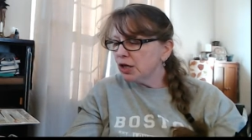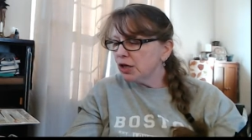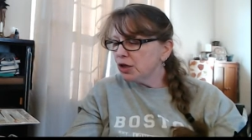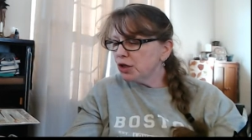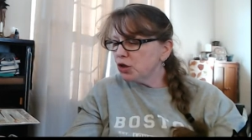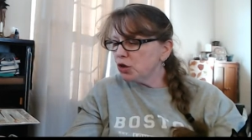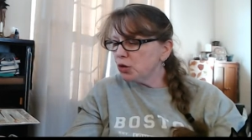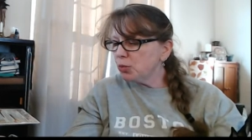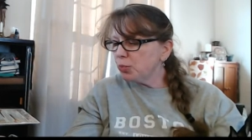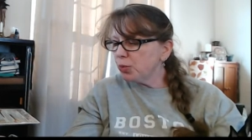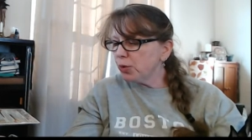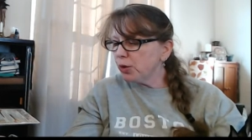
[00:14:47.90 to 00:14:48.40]

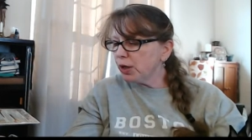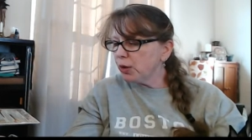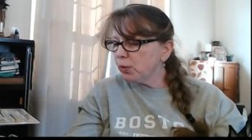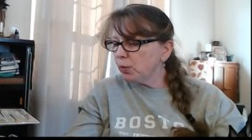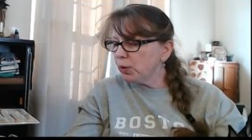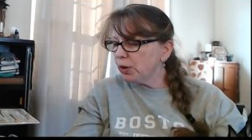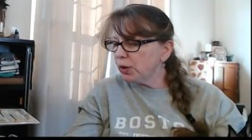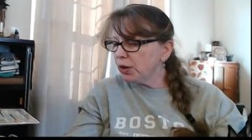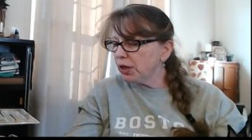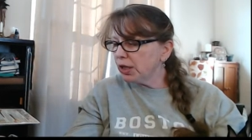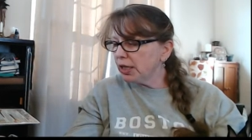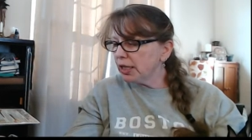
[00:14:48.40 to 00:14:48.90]
to bring
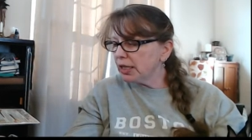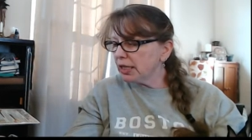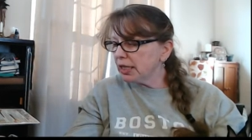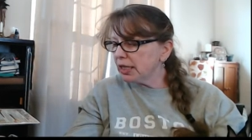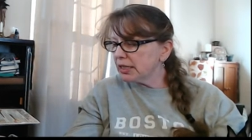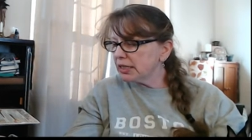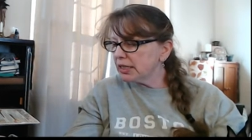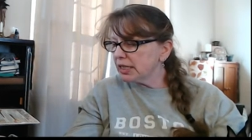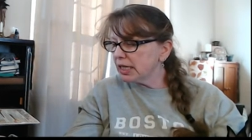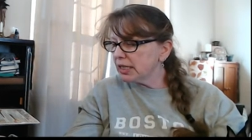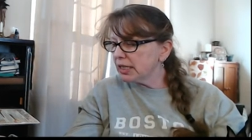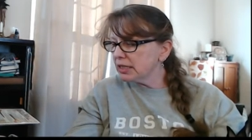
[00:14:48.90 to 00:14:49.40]
with it a
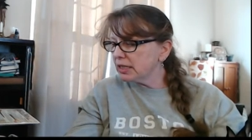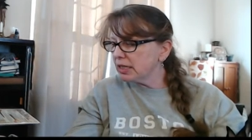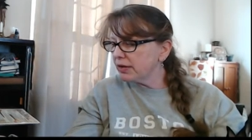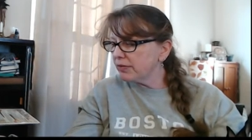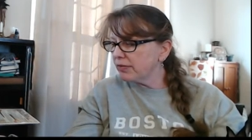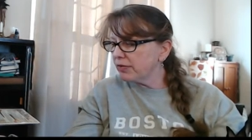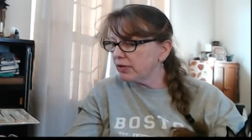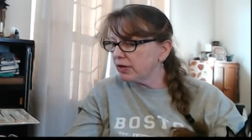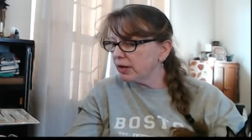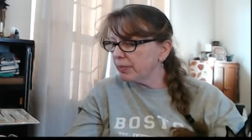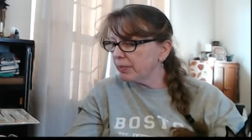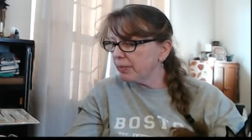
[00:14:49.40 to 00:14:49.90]
sense of
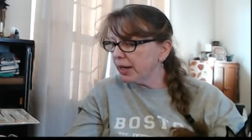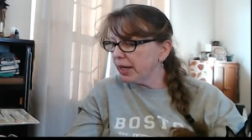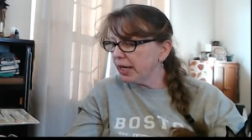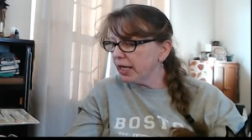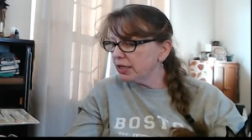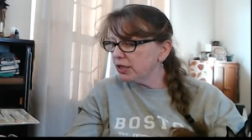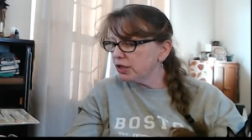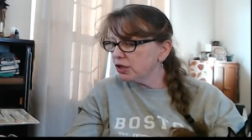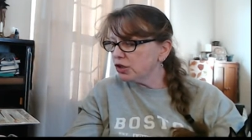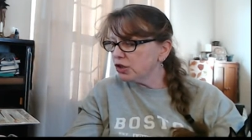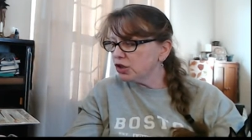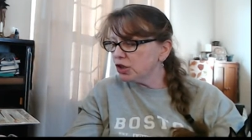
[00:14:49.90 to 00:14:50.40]

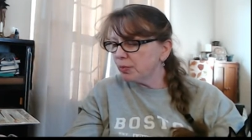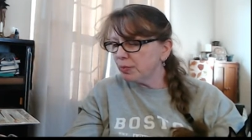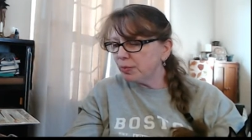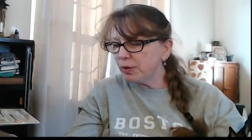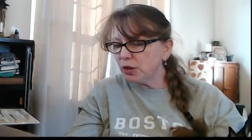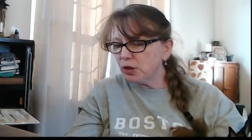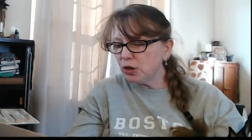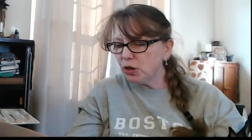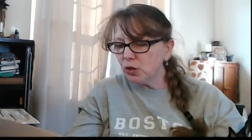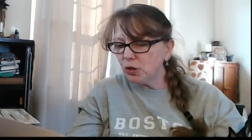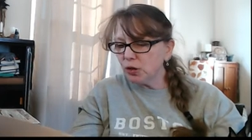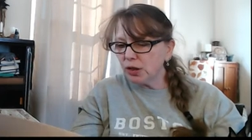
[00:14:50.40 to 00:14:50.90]
companionship
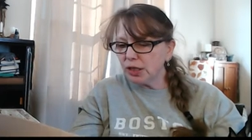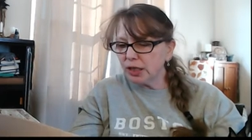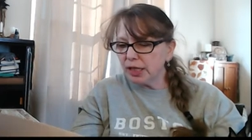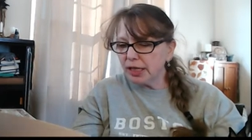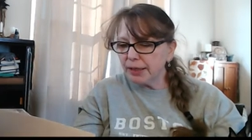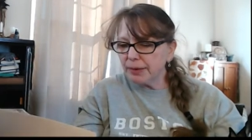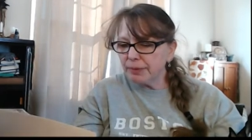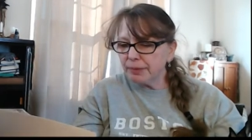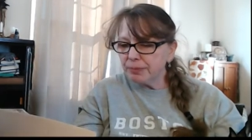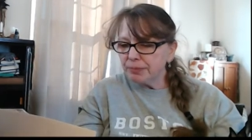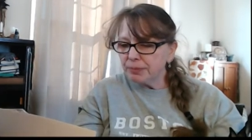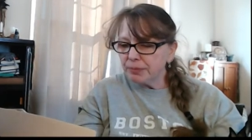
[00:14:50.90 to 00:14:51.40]
and
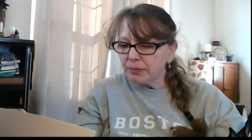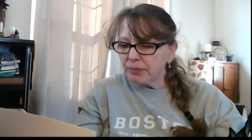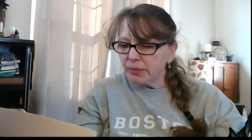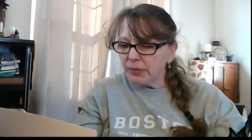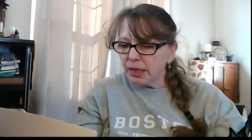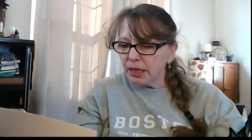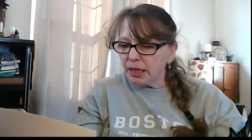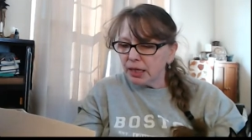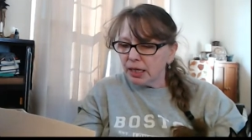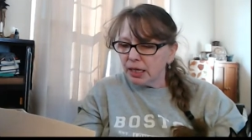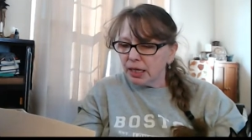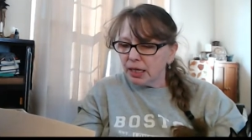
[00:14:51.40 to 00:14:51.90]
unity
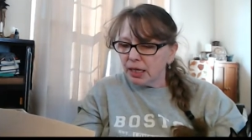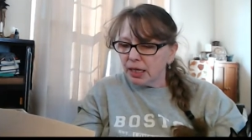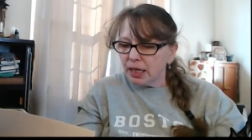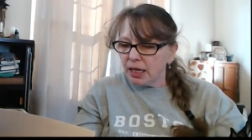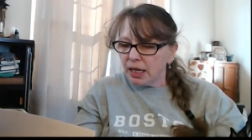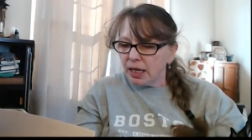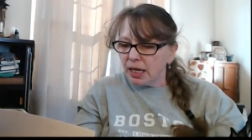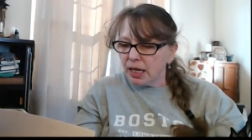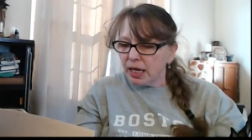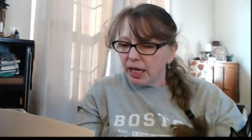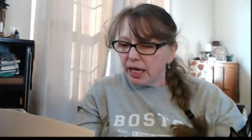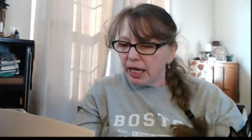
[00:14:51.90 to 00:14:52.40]

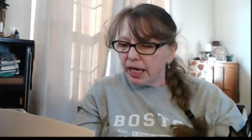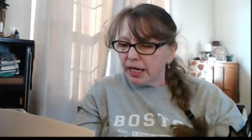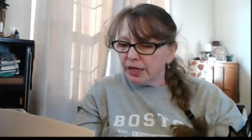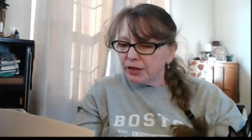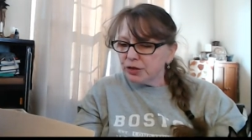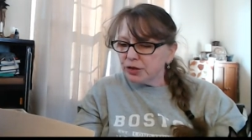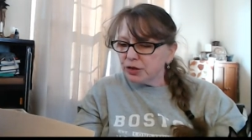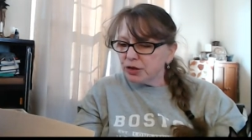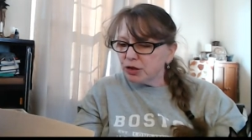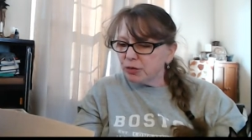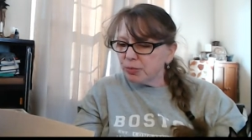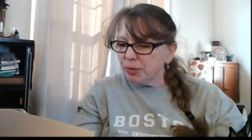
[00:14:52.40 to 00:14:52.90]
as
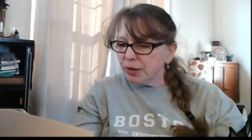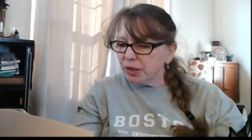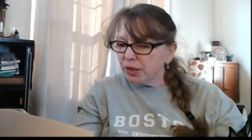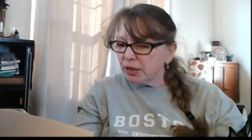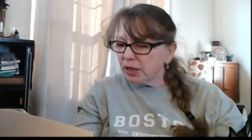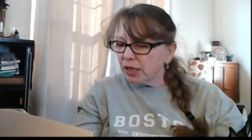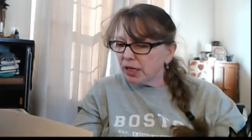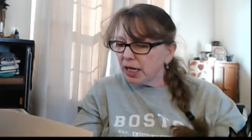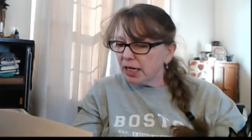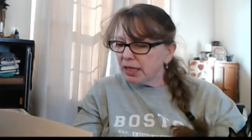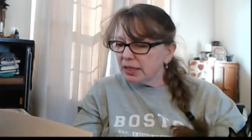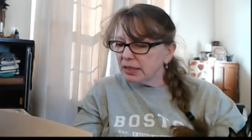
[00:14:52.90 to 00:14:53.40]
your
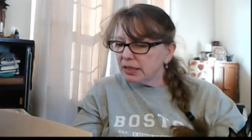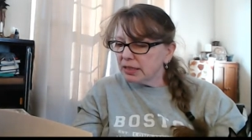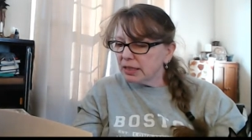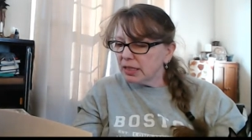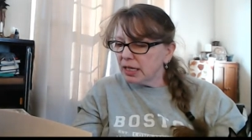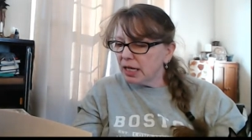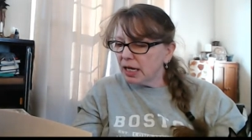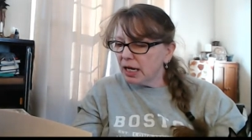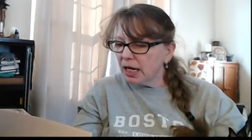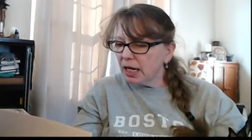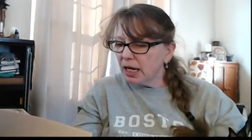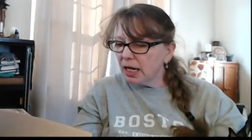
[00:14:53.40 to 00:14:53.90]
spirit guides
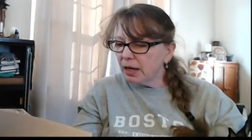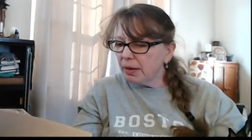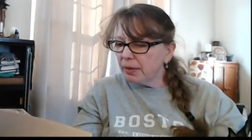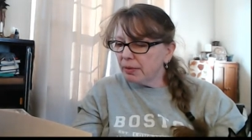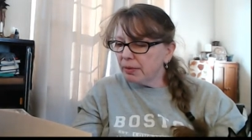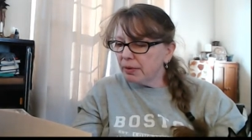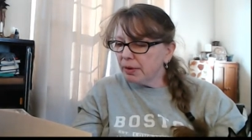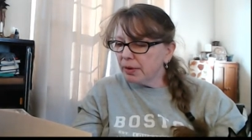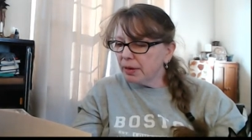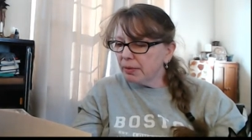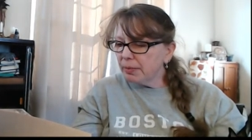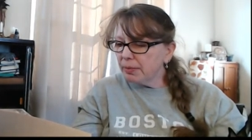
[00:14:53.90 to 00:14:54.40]
uh,
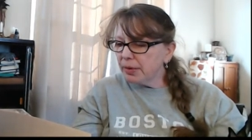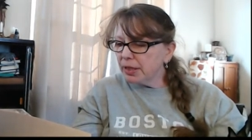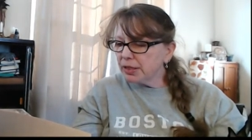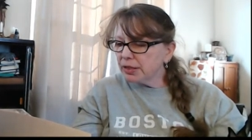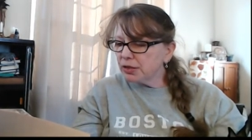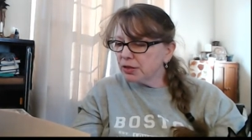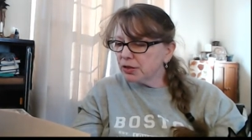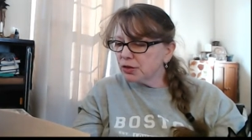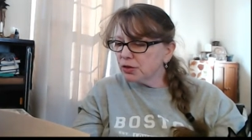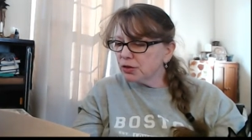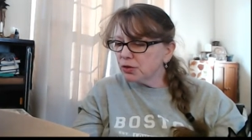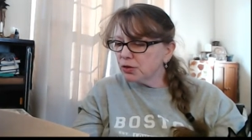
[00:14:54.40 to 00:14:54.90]

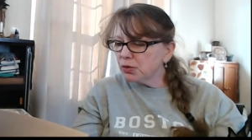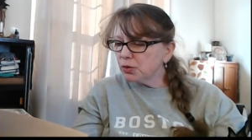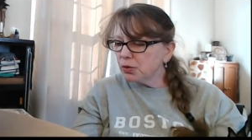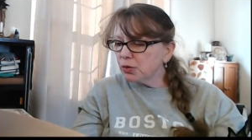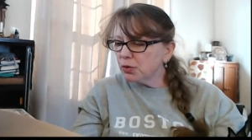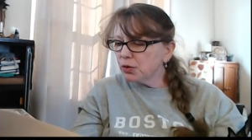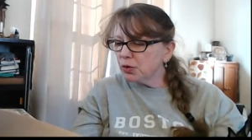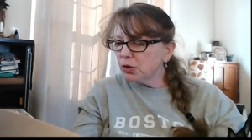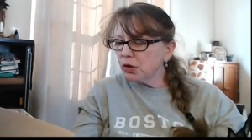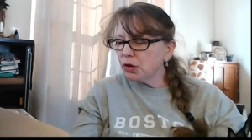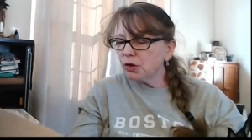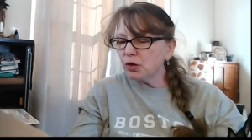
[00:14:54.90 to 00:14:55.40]
message
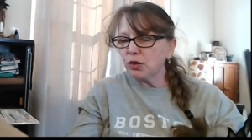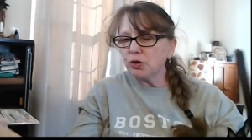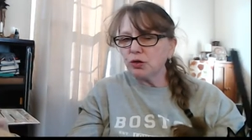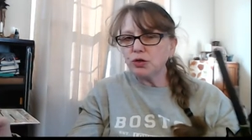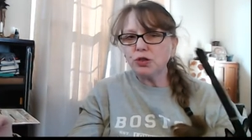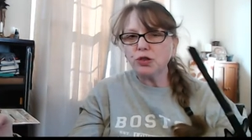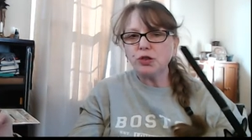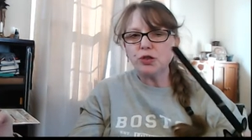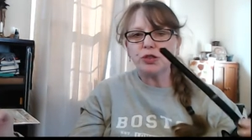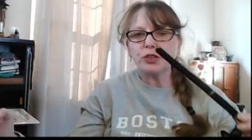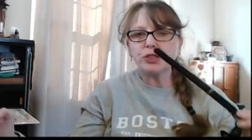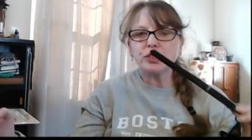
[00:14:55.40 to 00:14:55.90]
to,
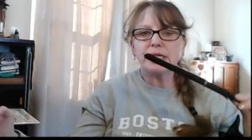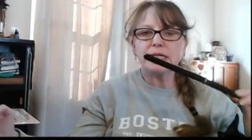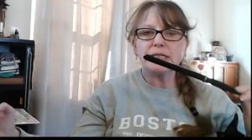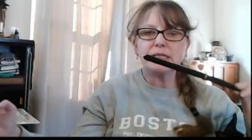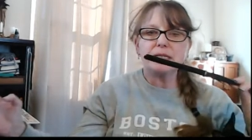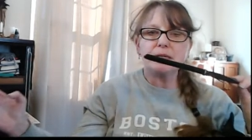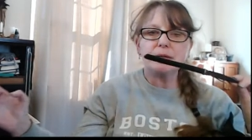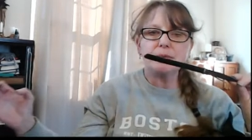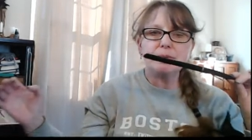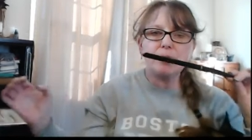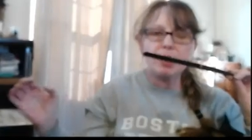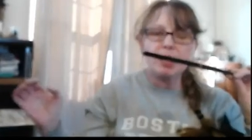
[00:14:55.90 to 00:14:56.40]
to your sen-
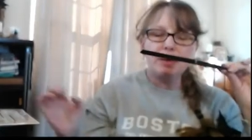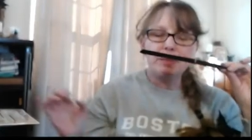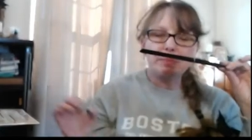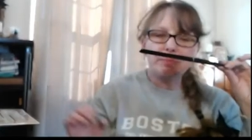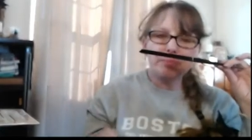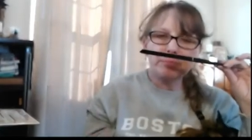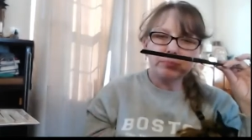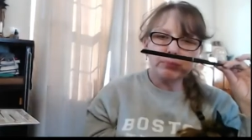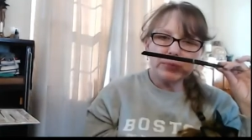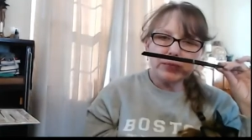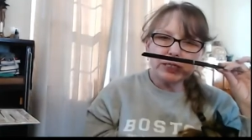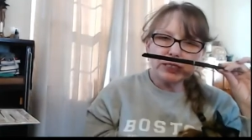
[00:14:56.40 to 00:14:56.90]
um,
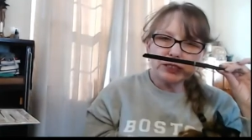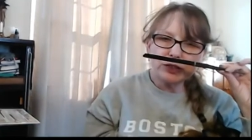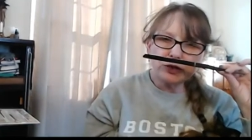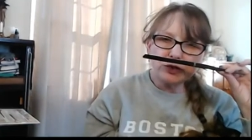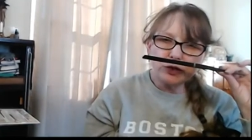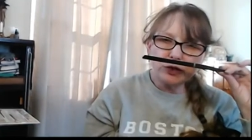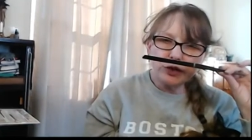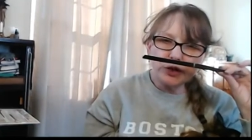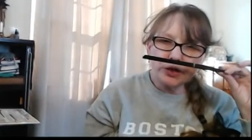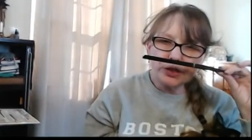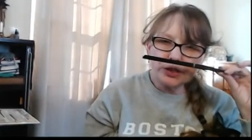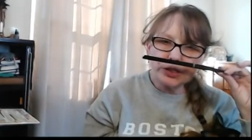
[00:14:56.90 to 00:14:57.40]
message
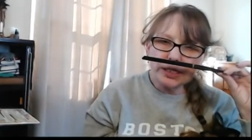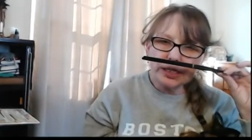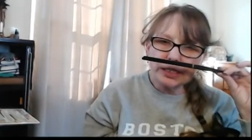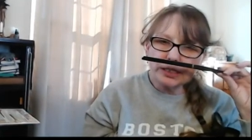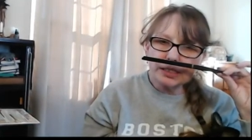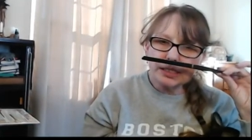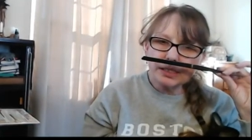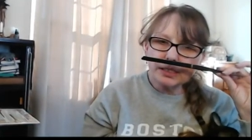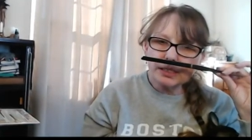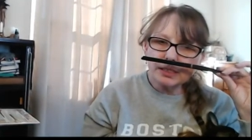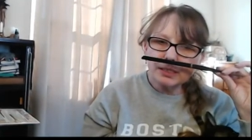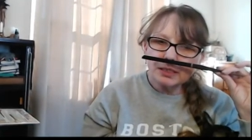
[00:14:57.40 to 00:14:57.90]
to your
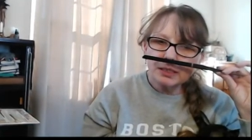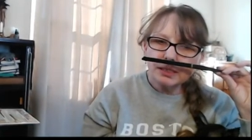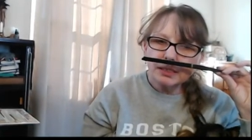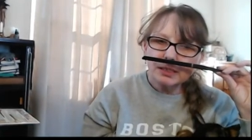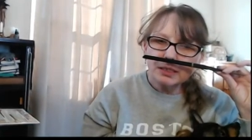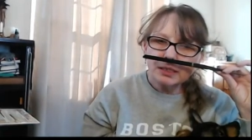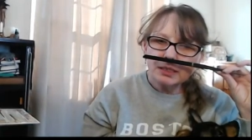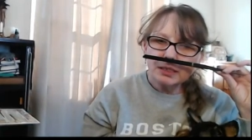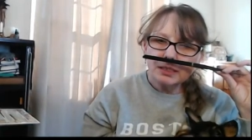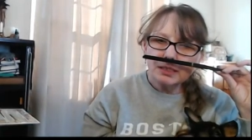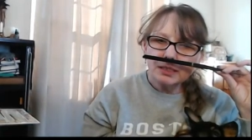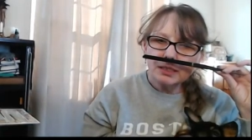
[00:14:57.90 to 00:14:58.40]
senses.
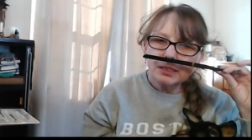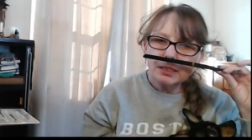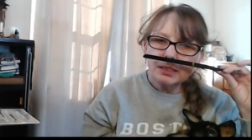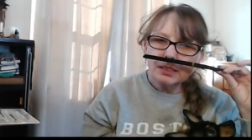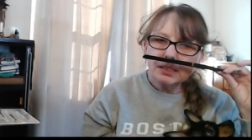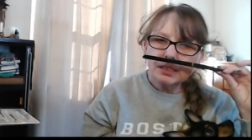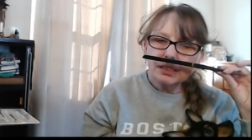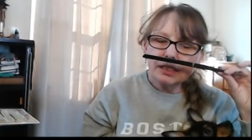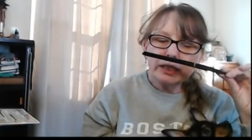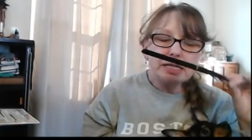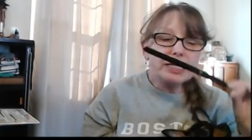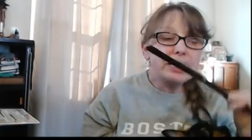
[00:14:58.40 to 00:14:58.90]

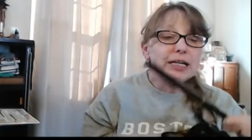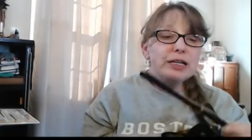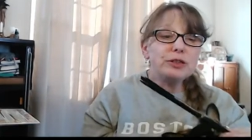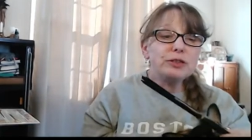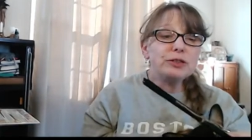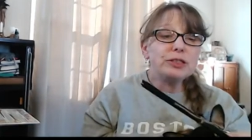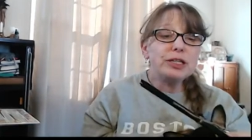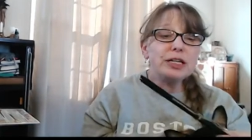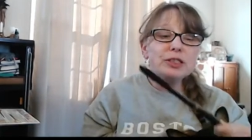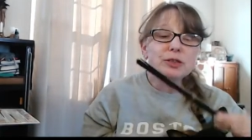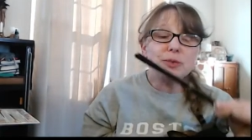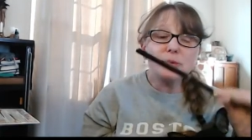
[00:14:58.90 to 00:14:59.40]
They don't
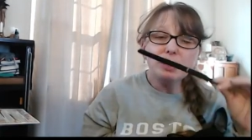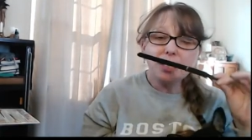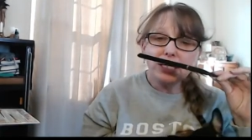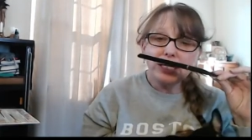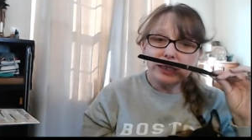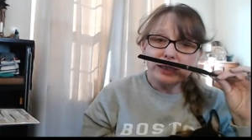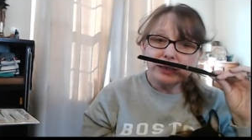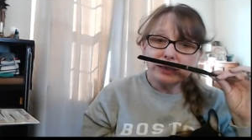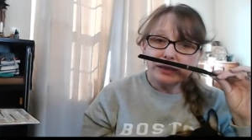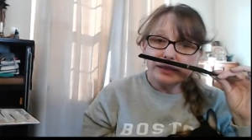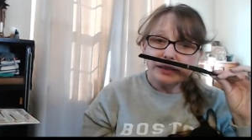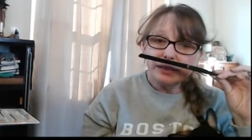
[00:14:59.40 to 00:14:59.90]
tell us what it is.